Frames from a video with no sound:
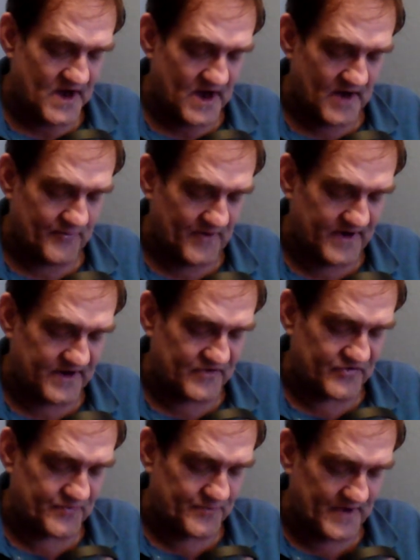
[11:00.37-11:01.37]
if we can
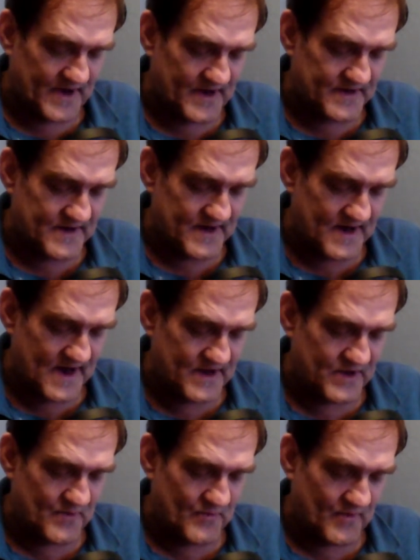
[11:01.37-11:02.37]
split
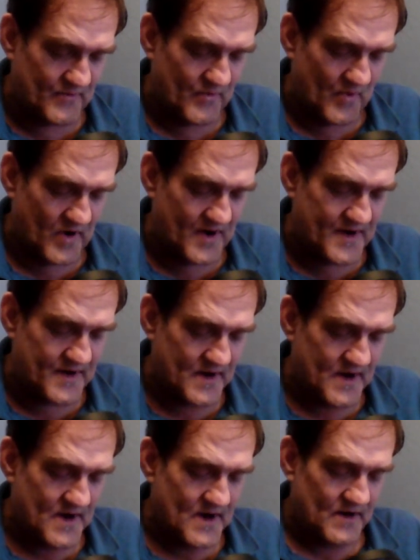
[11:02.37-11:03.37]
any reward.
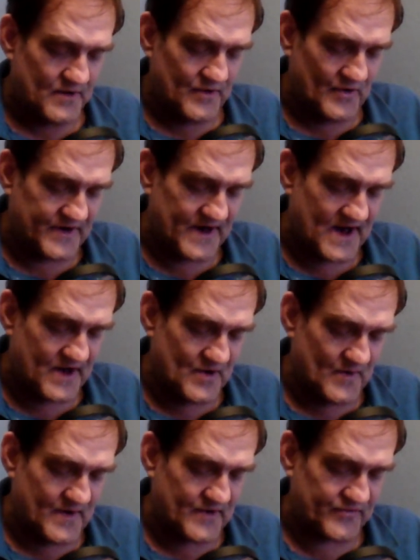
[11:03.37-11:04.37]
Luke had
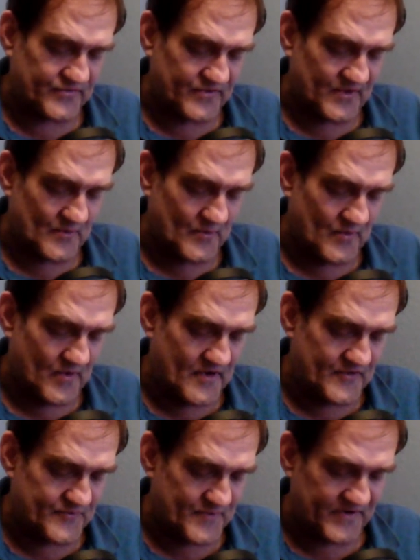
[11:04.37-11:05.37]
no interest in
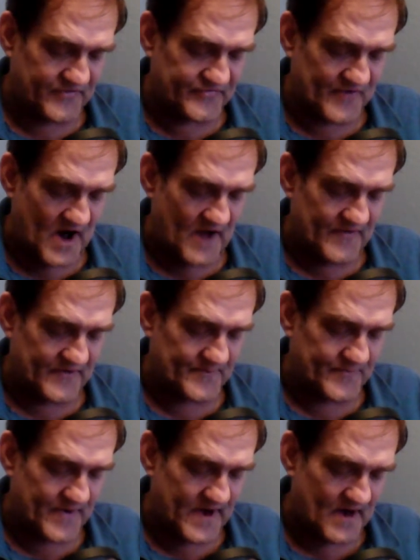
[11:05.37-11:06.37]
rewards, but he saw that the
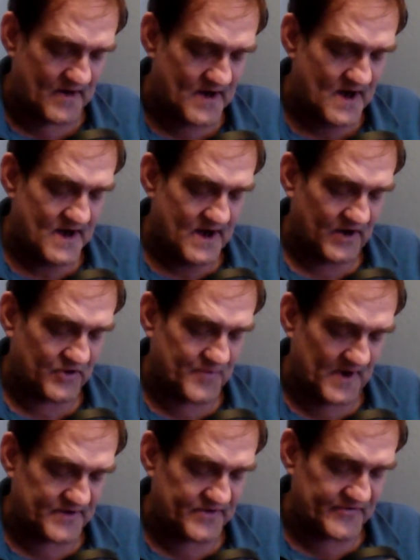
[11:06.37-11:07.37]
pair
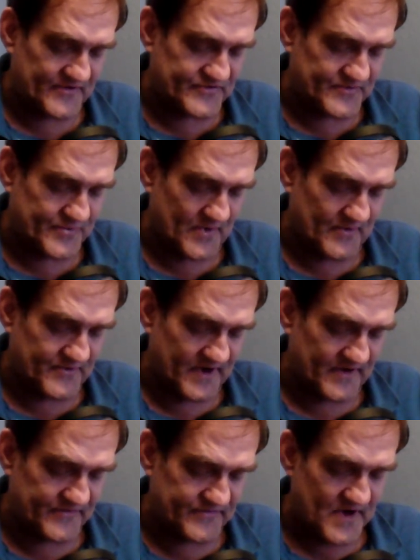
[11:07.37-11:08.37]
expected such a
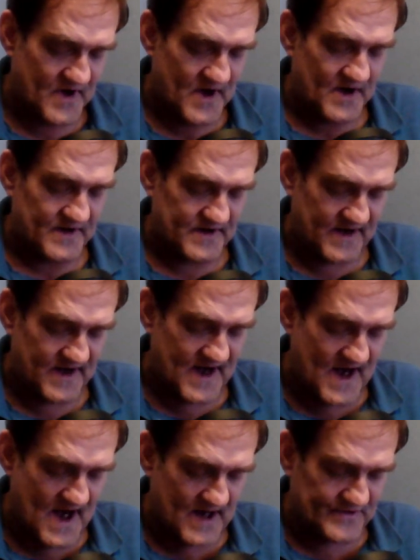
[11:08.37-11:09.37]
protest. They
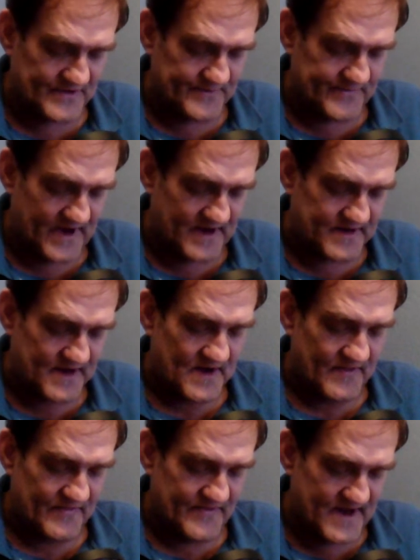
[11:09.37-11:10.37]
haggled a bit,
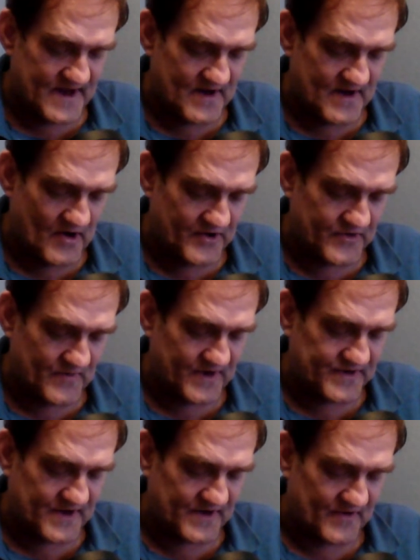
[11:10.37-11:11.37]
then
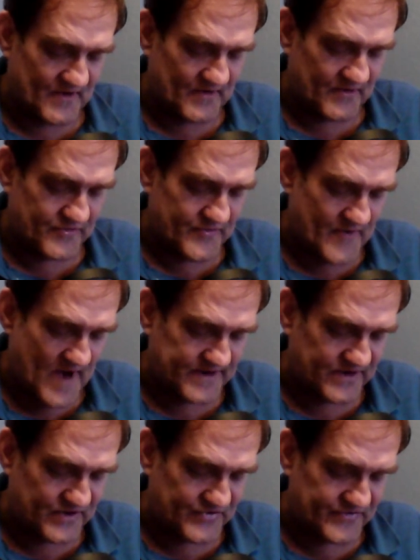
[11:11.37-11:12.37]
arguing that their
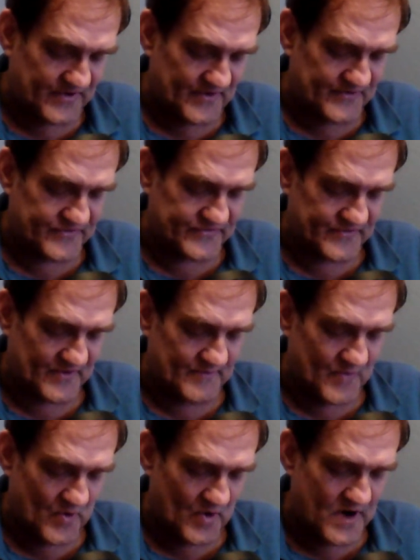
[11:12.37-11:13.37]
tracking skills
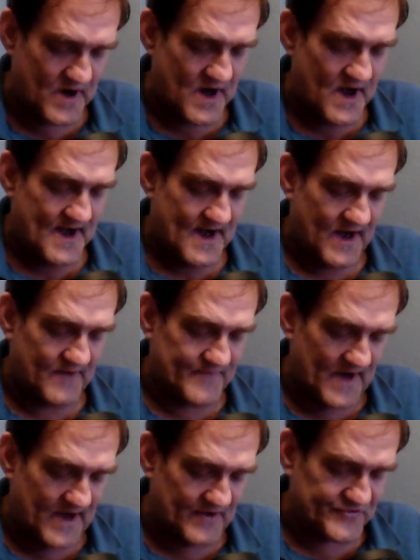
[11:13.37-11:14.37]
deserved more. A
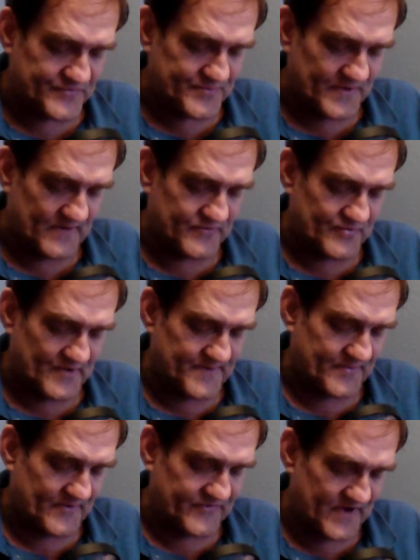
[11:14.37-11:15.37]
final split of
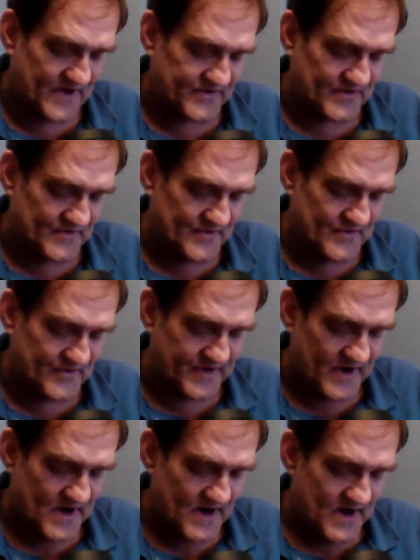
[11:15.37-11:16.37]
20% to Luke,
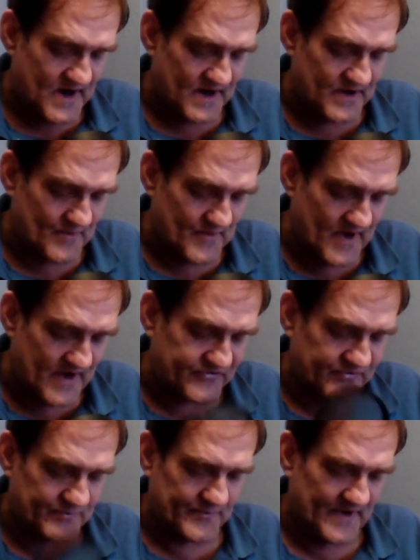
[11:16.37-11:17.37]
and the
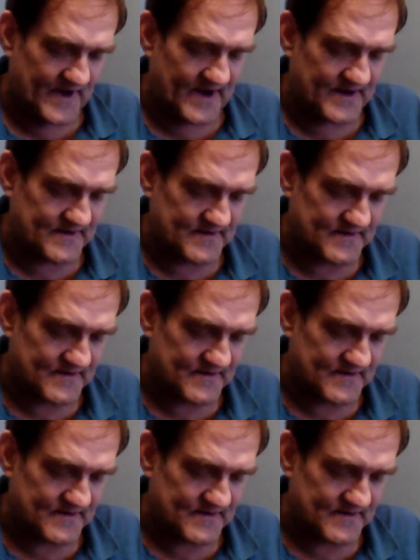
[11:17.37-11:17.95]
rest split